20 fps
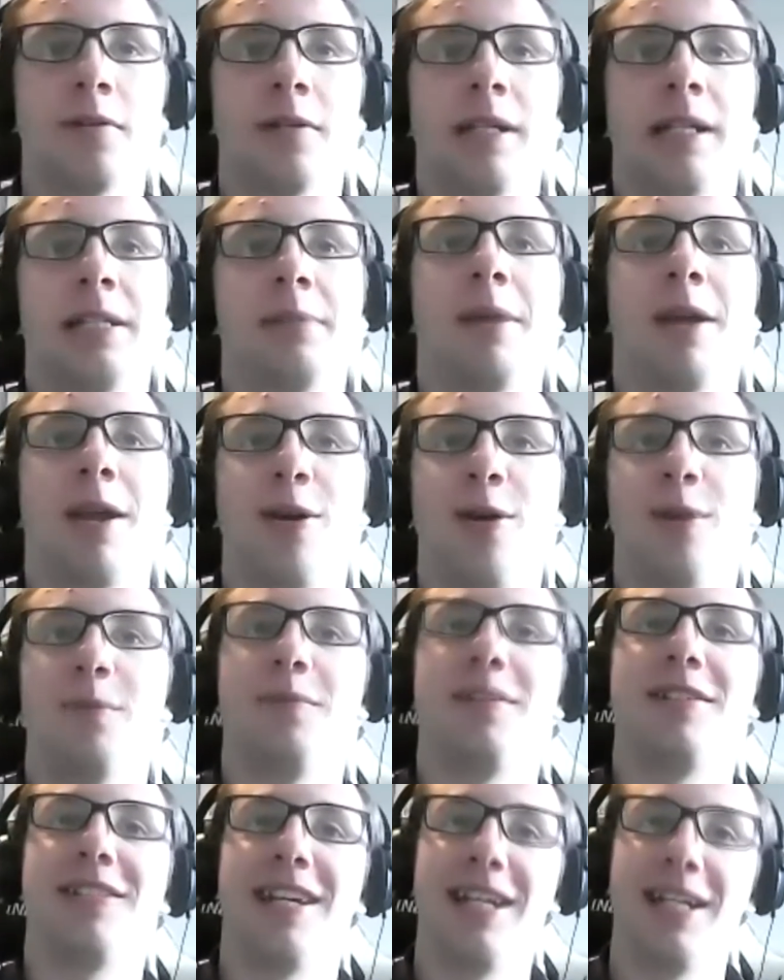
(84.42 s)
did you make a
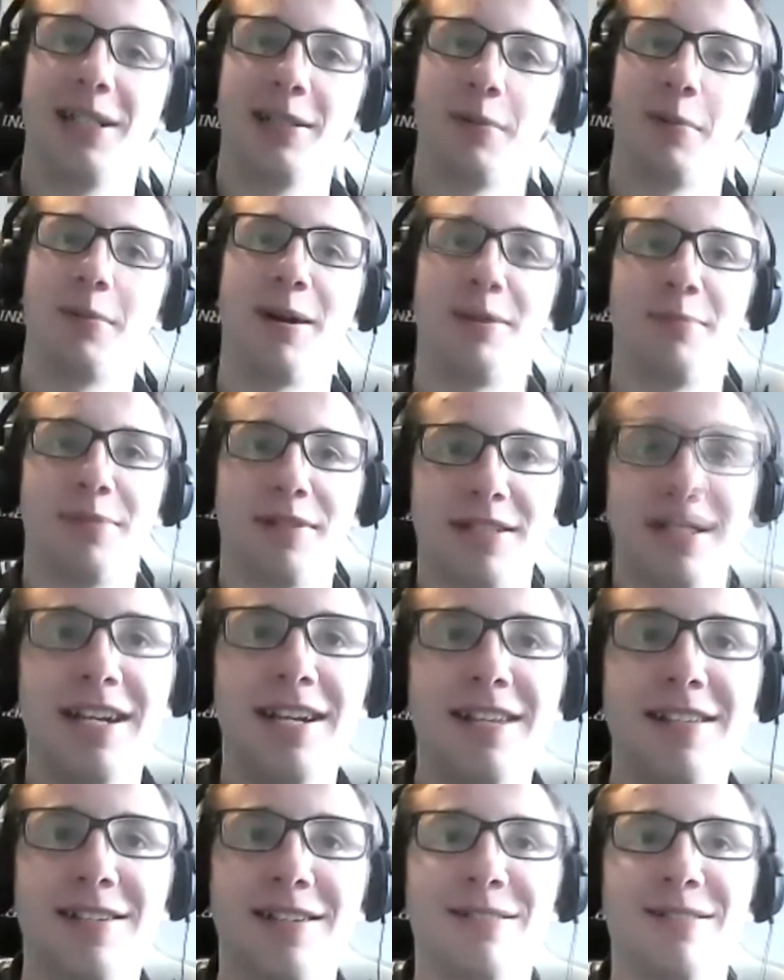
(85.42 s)
conversation about
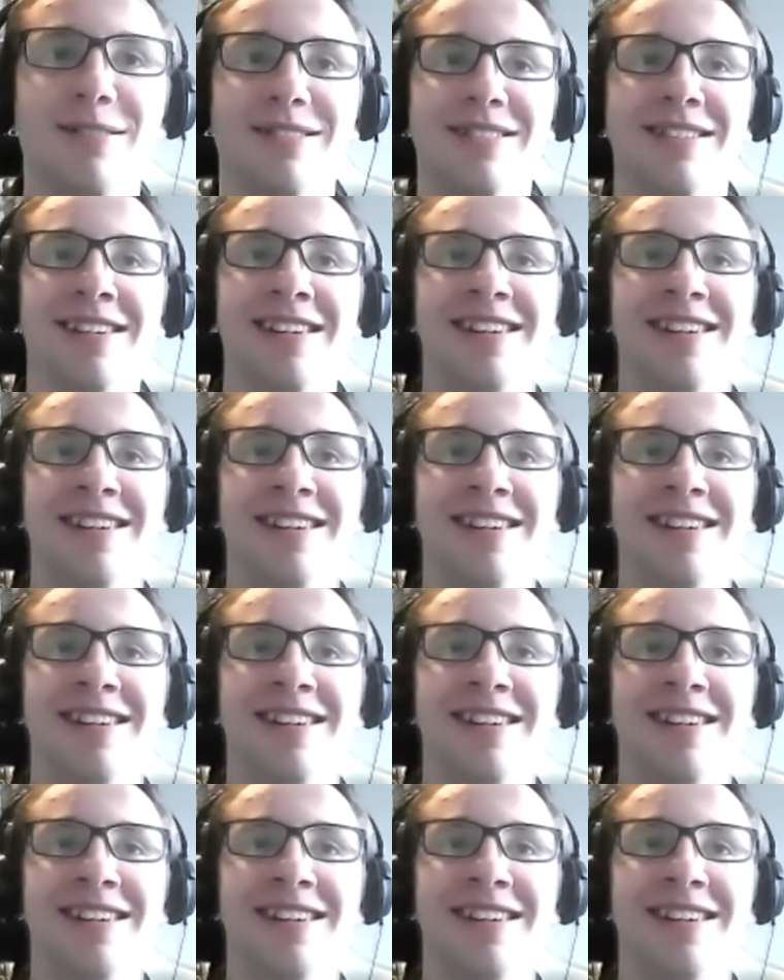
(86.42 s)
potatoes?